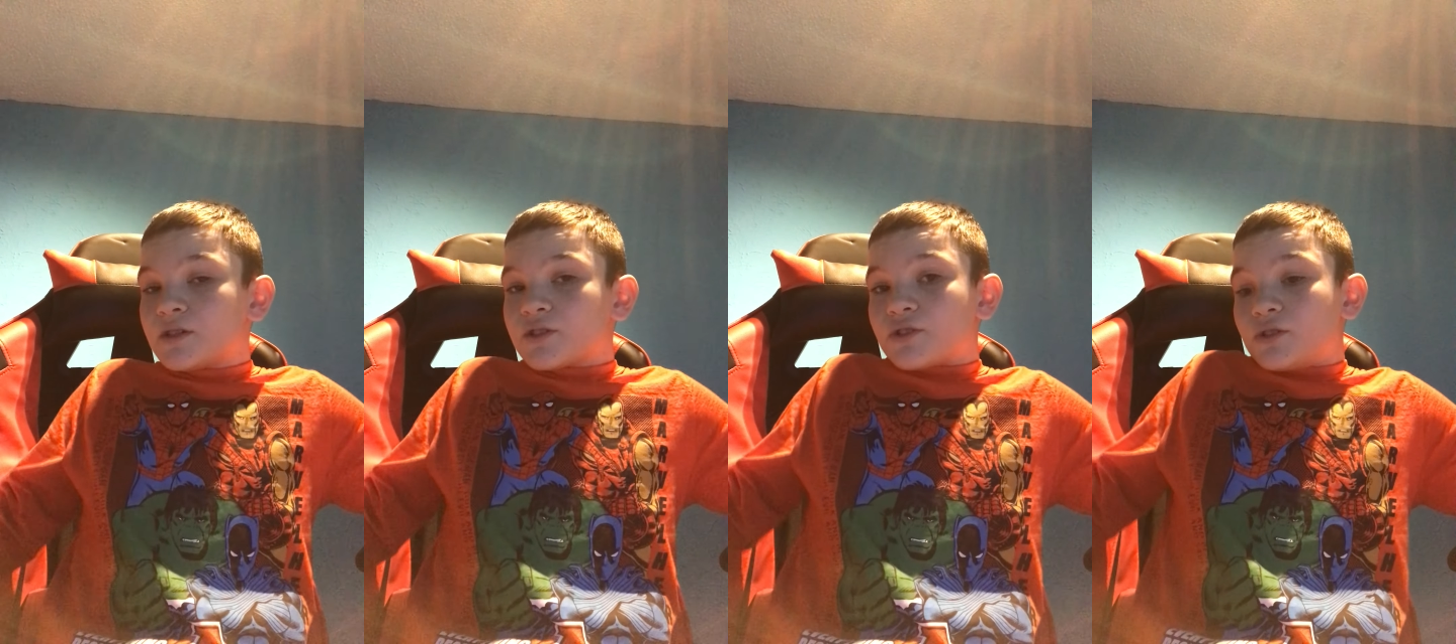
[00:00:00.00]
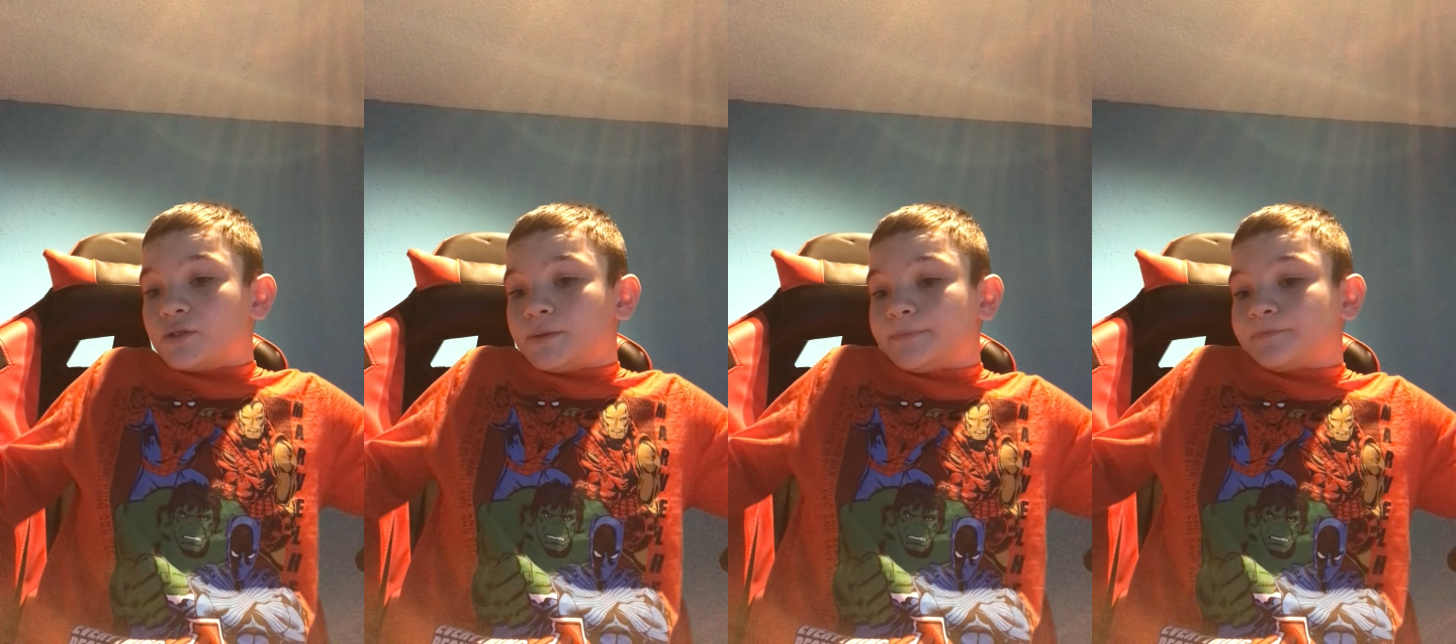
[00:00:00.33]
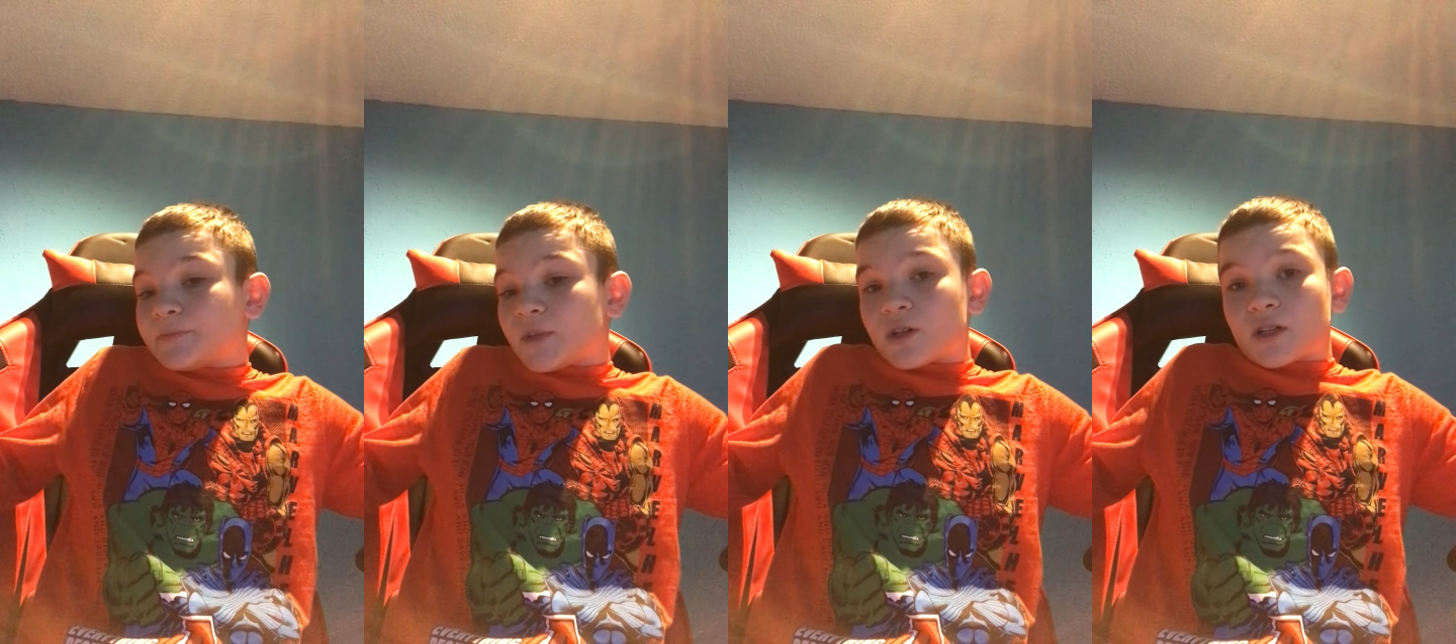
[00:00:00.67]
So,
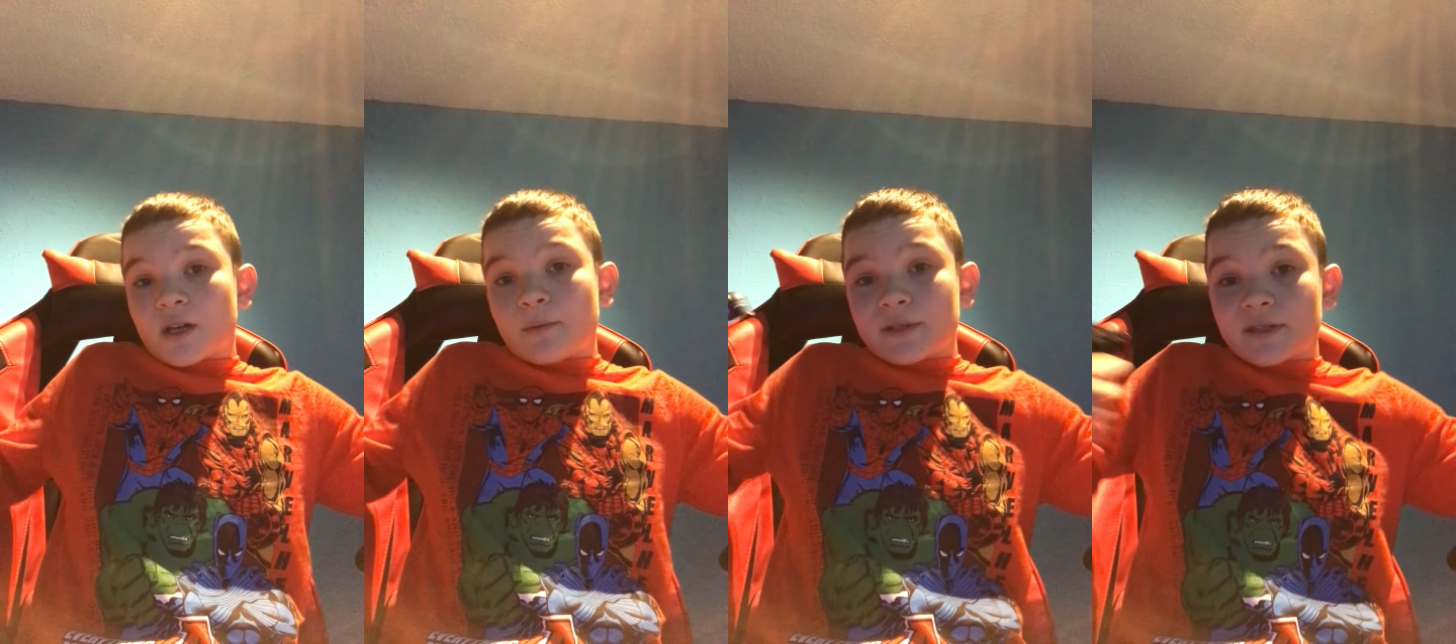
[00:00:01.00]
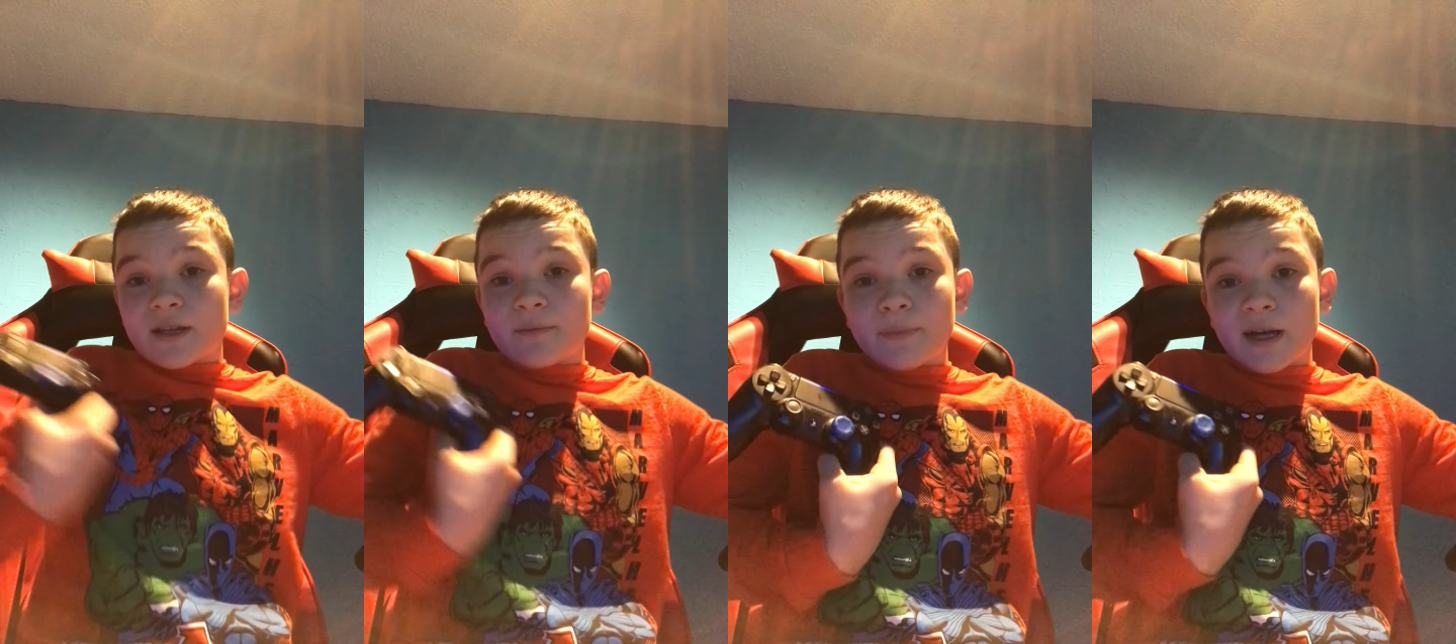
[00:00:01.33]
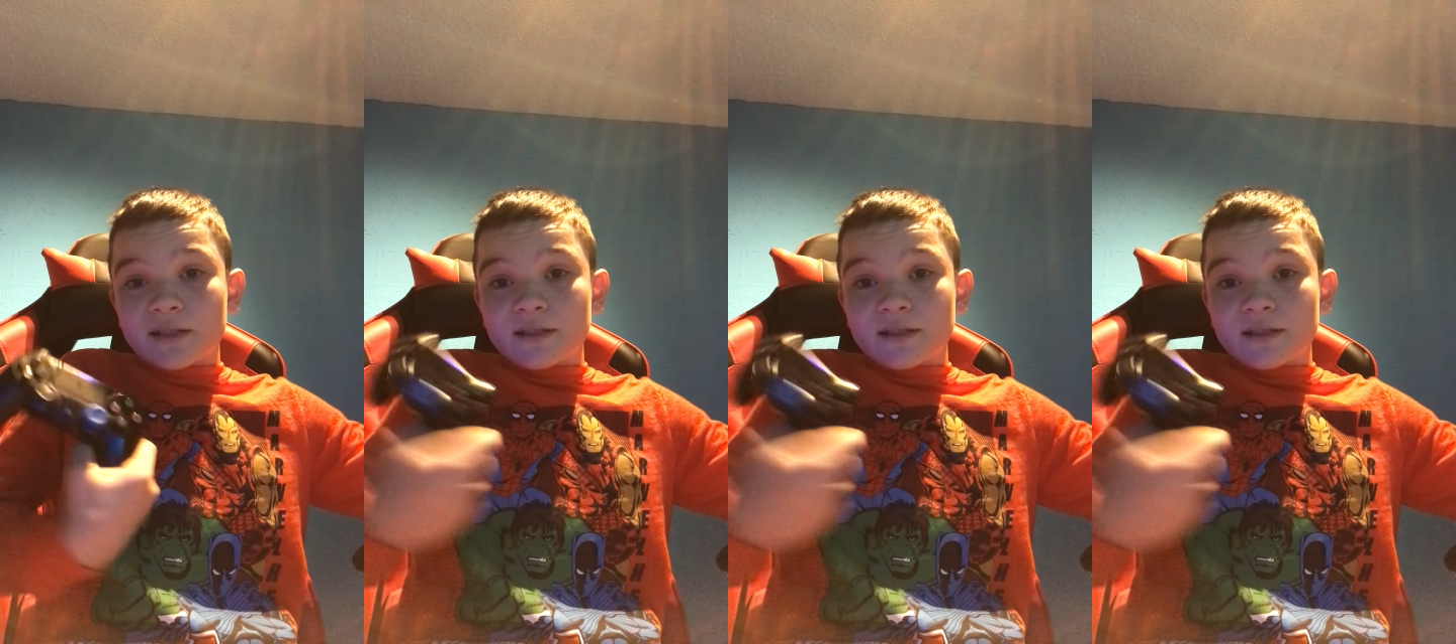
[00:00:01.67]
I'm going to get back to, that, back